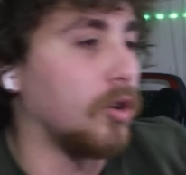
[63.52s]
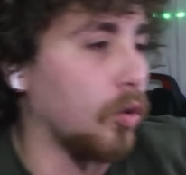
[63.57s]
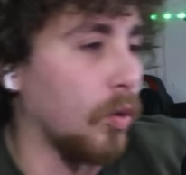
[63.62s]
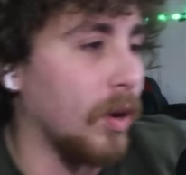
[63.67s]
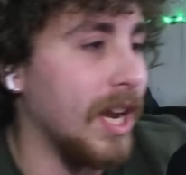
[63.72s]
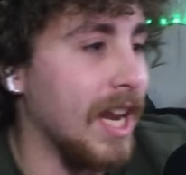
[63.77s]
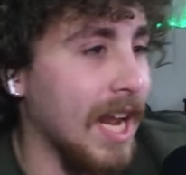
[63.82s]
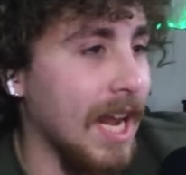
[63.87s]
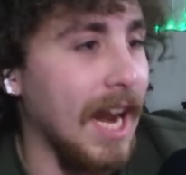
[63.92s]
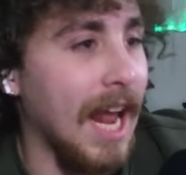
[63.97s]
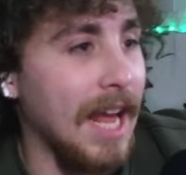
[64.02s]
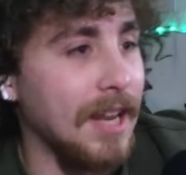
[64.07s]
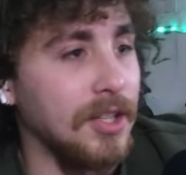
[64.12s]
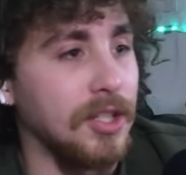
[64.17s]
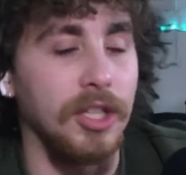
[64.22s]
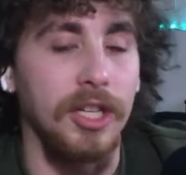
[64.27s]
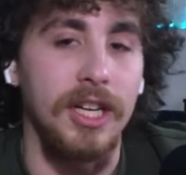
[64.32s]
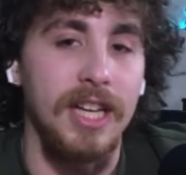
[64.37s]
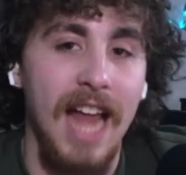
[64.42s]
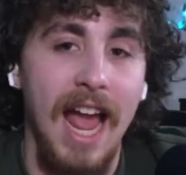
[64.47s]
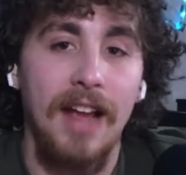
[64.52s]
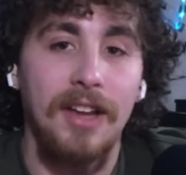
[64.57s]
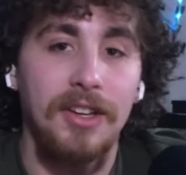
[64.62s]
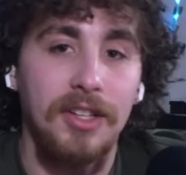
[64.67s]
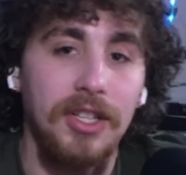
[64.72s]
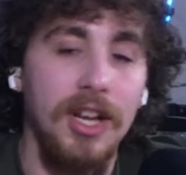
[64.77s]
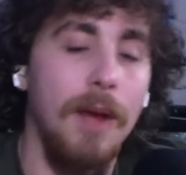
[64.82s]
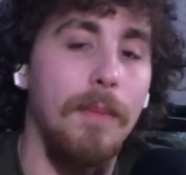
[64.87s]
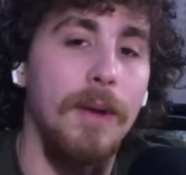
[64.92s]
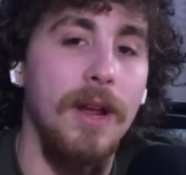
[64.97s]
greeting it as the next
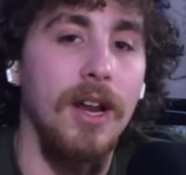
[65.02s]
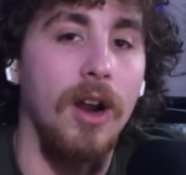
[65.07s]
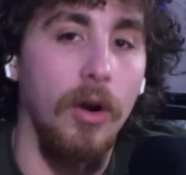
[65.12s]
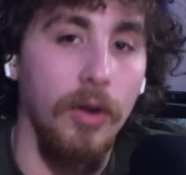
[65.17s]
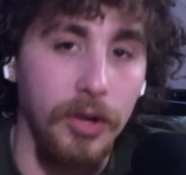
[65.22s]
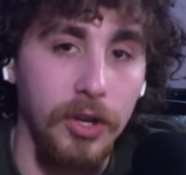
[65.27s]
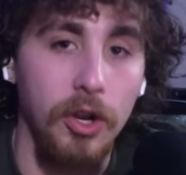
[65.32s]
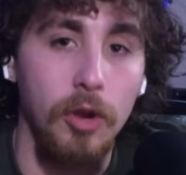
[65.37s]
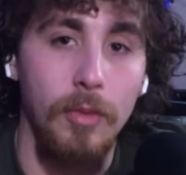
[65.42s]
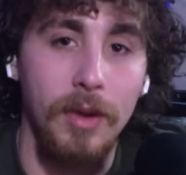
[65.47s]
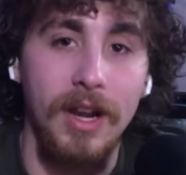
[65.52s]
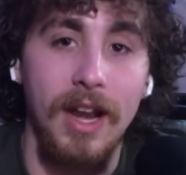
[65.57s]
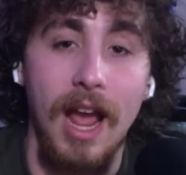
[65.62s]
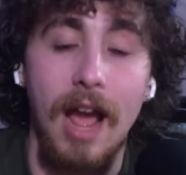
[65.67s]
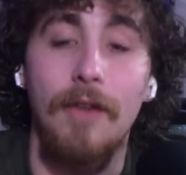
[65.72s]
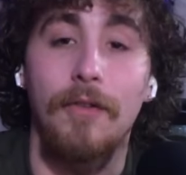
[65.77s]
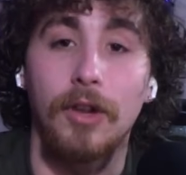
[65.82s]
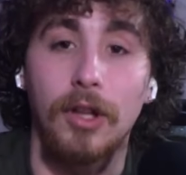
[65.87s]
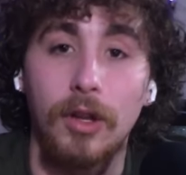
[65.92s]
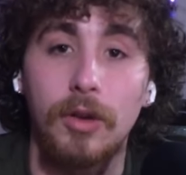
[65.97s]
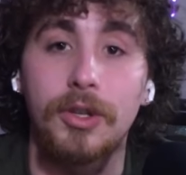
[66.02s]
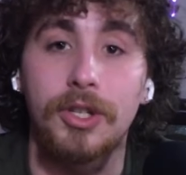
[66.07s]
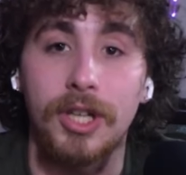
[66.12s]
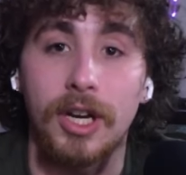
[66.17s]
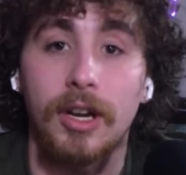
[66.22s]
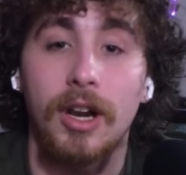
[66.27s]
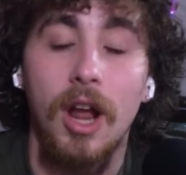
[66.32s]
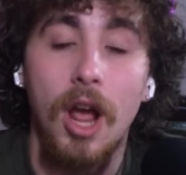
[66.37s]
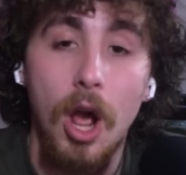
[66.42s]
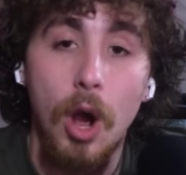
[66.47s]
step in our human
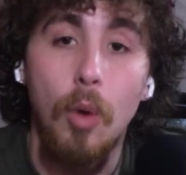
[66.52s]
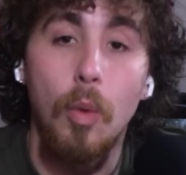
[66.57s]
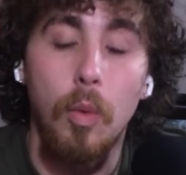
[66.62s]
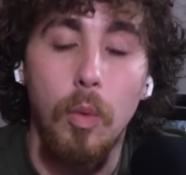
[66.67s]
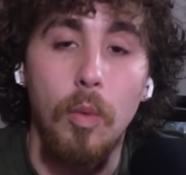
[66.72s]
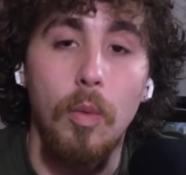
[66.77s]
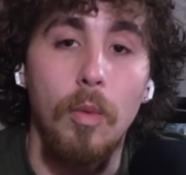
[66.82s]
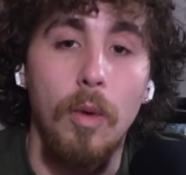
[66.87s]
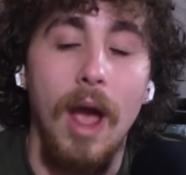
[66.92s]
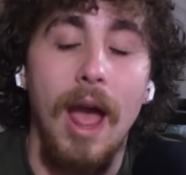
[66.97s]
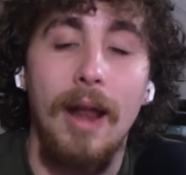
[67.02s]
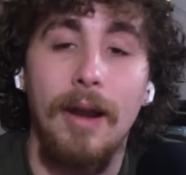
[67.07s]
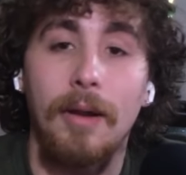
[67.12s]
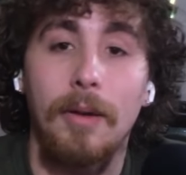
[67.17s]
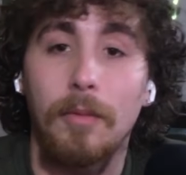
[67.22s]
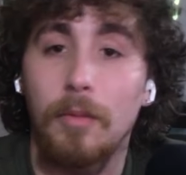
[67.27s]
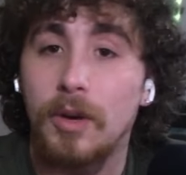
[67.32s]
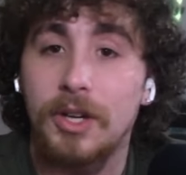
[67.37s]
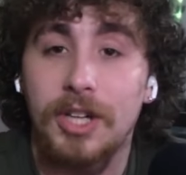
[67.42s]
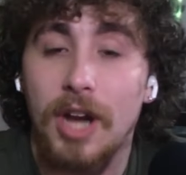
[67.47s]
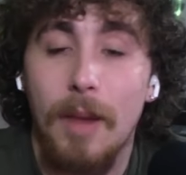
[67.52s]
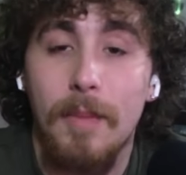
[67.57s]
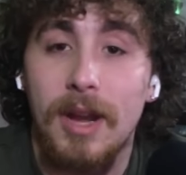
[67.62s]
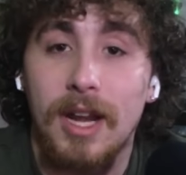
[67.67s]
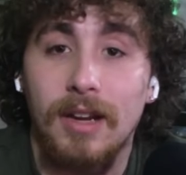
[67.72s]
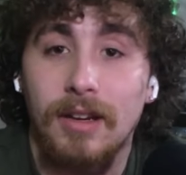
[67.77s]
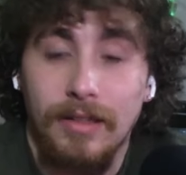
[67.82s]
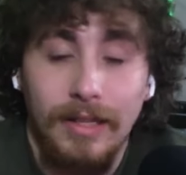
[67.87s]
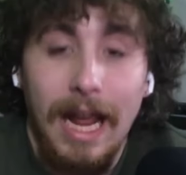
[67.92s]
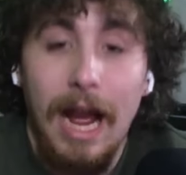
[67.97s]
evolution. And which, I
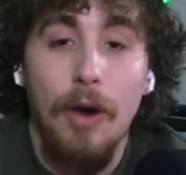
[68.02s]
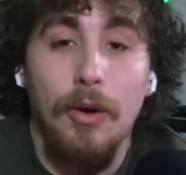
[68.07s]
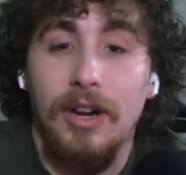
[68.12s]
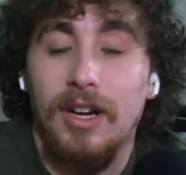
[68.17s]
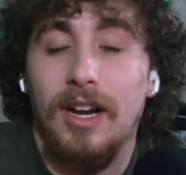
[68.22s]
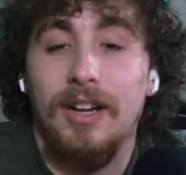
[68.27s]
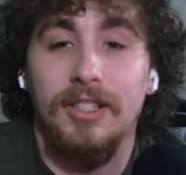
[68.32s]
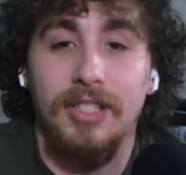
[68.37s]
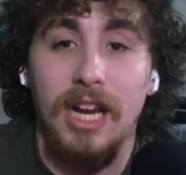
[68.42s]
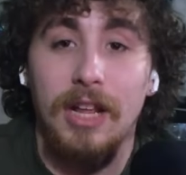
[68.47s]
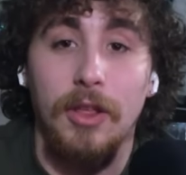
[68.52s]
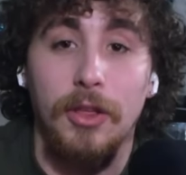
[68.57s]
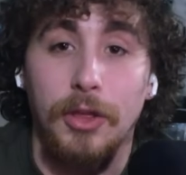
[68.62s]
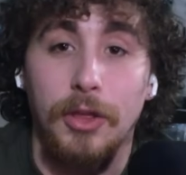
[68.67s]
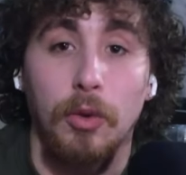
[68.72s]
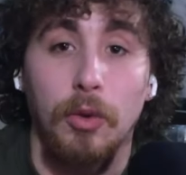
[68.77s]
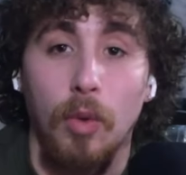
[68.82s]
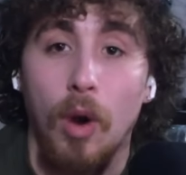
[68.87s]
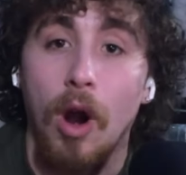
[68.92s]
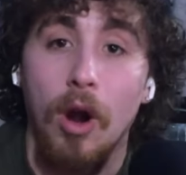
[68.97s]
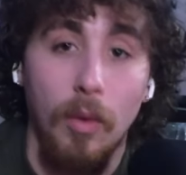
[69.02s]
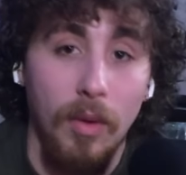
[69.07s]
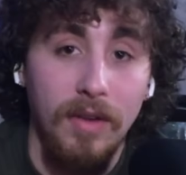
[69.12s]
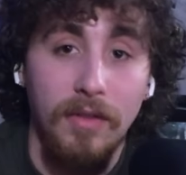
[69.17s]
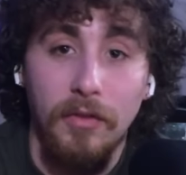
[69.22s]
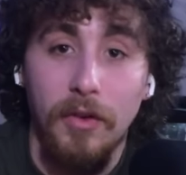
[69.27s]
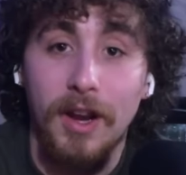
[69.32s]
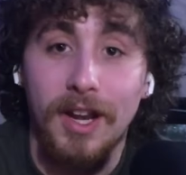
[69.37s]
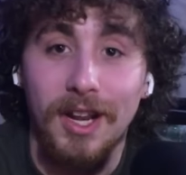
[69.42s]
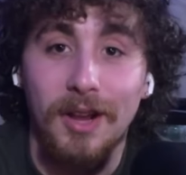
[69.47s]
mean, how can I say that they're wrong when
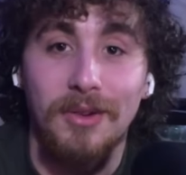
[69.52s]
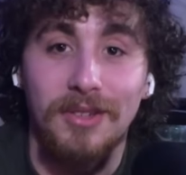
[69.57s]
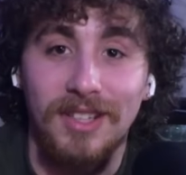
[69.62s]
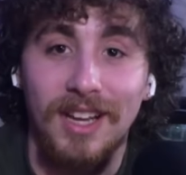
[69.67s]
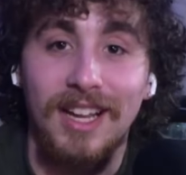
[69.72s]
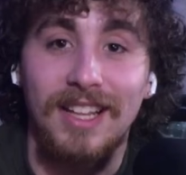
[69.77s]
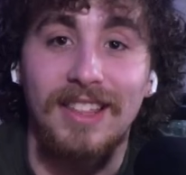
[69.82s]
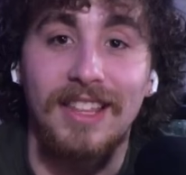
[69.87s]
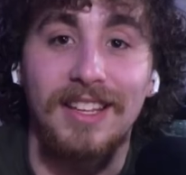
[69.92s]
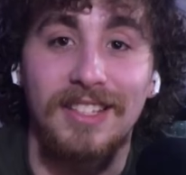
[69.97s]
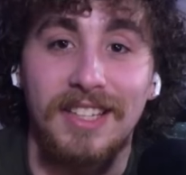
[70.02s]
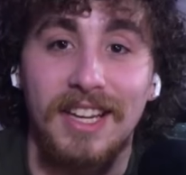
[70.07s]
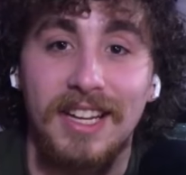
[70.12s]
videos like this